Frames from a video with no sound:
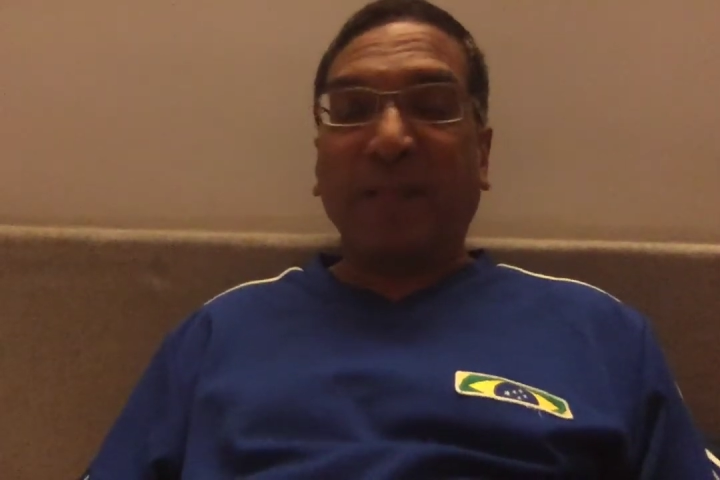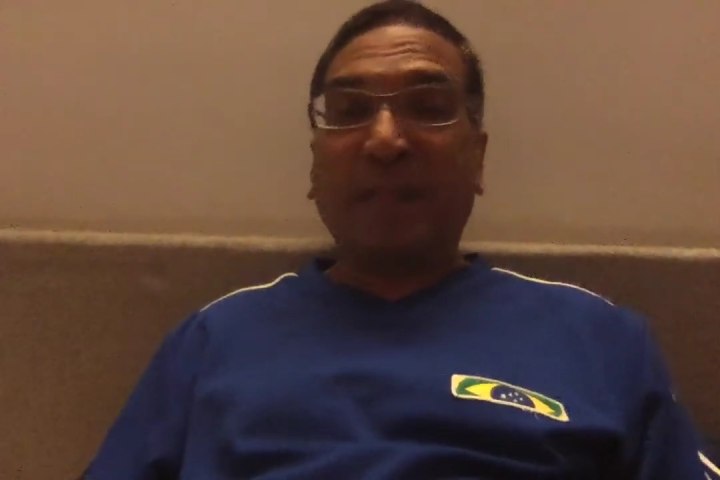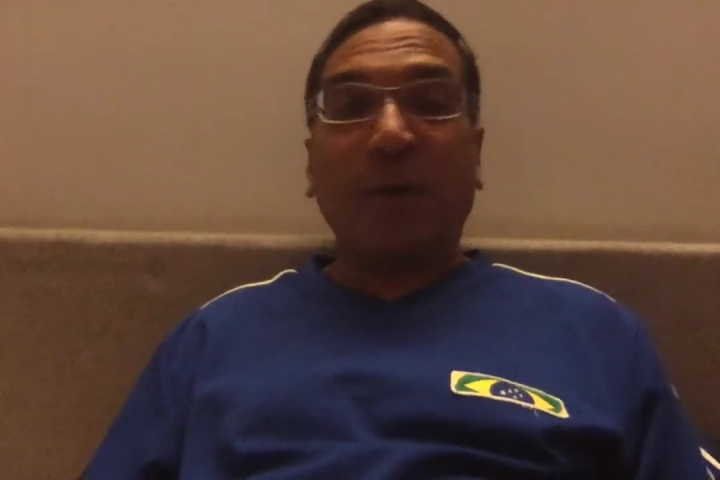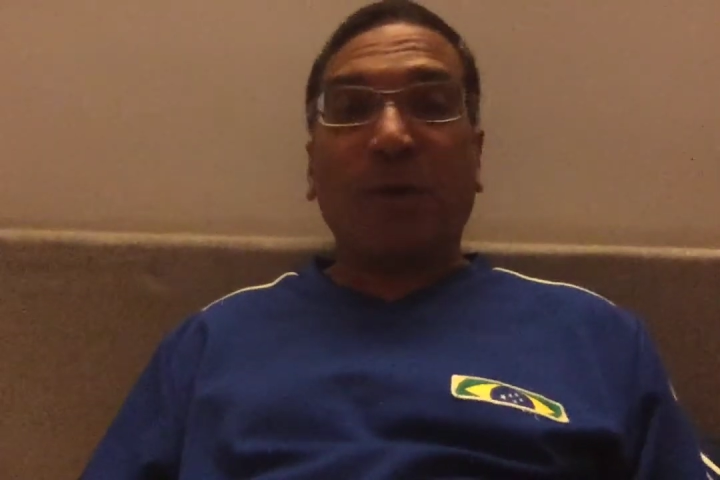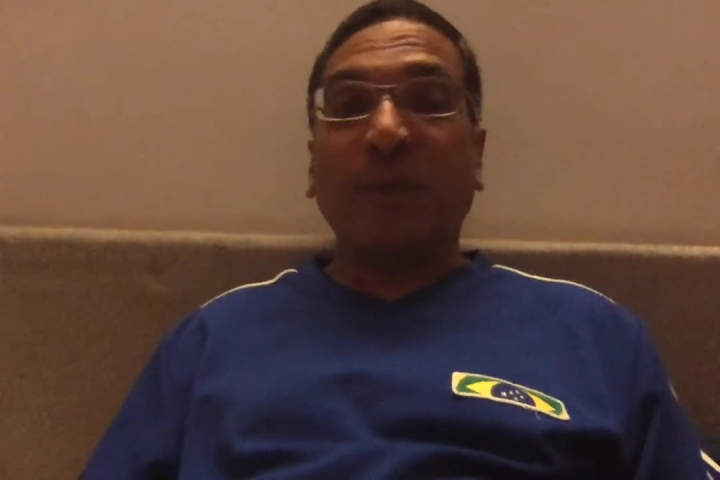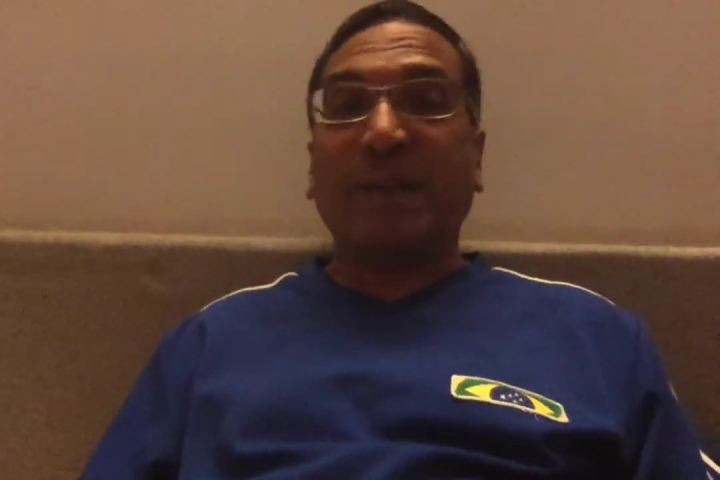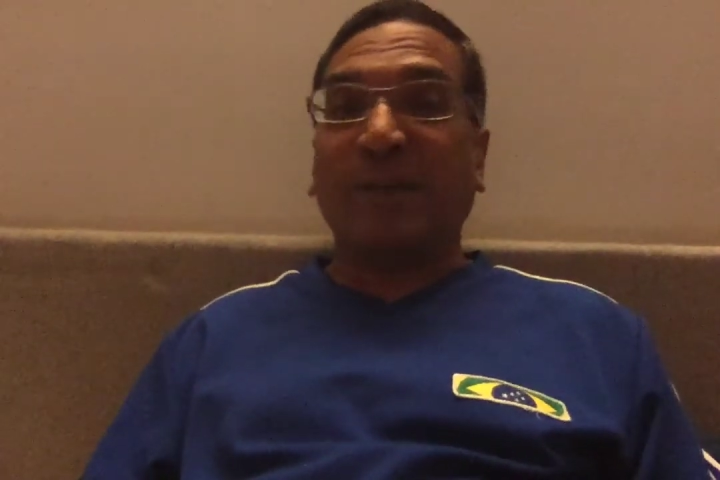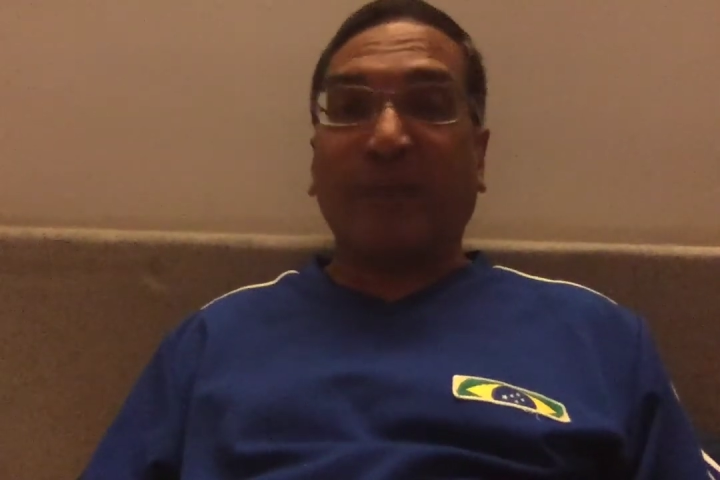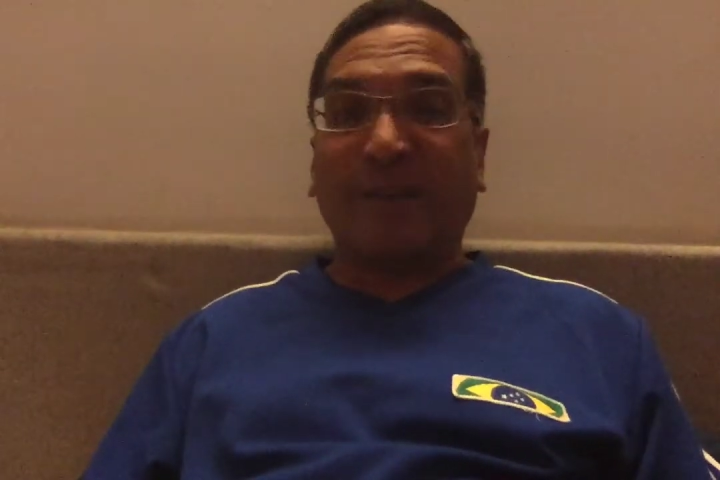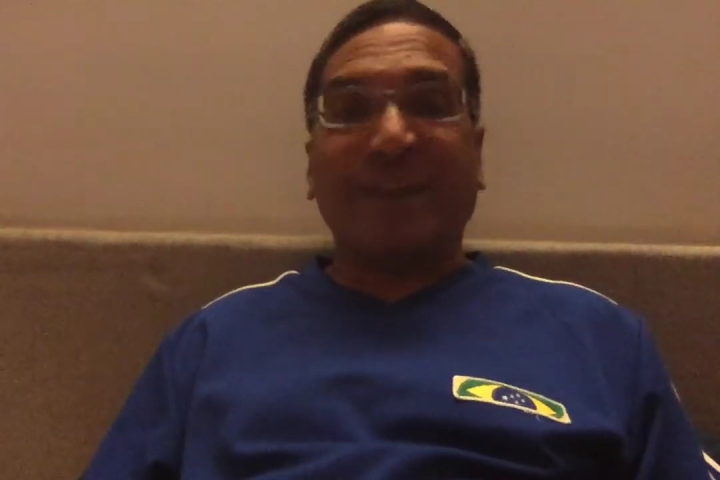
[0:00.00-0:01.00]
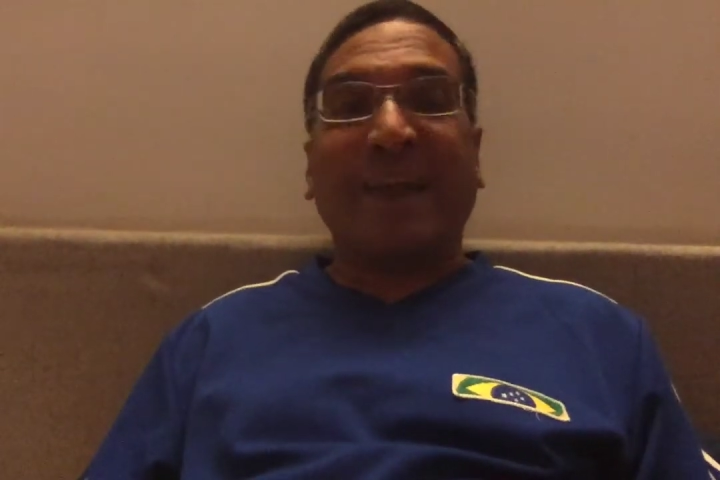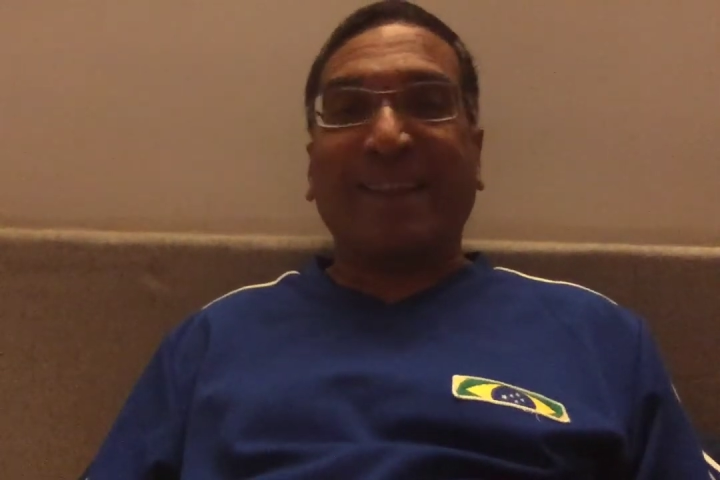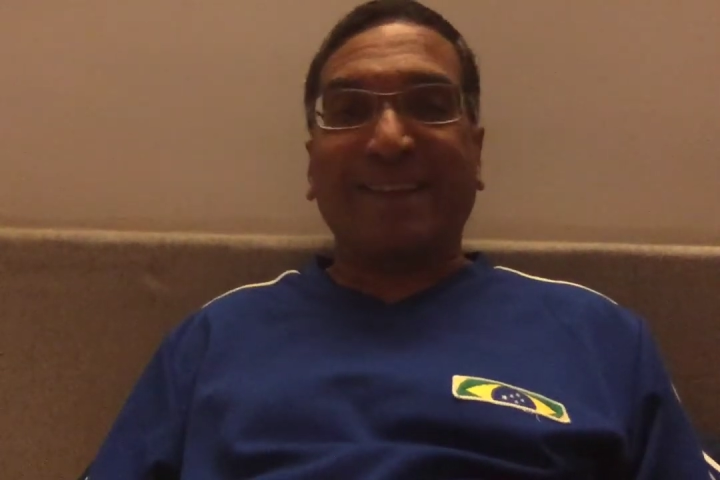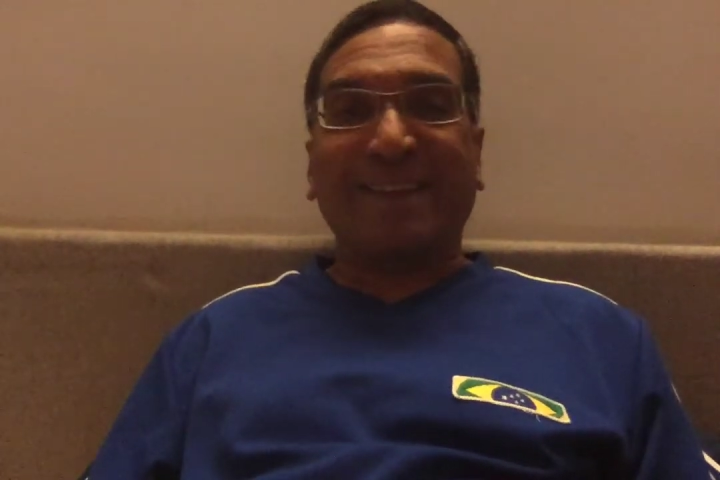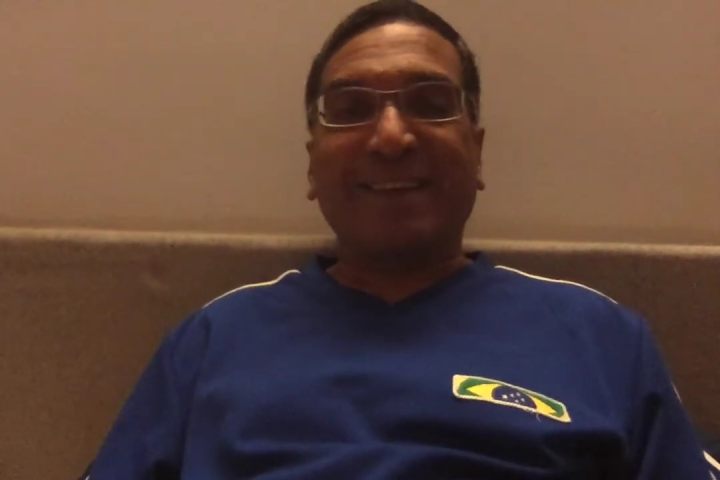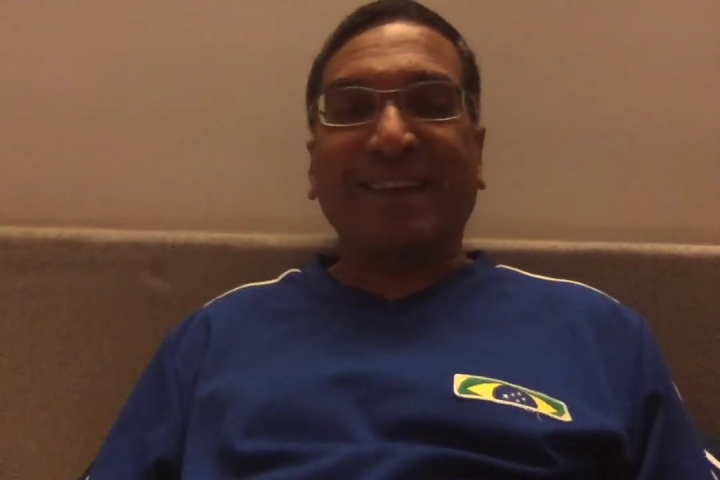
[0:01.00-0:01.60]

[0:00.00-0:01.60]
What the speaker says: they don't know that you're a tither,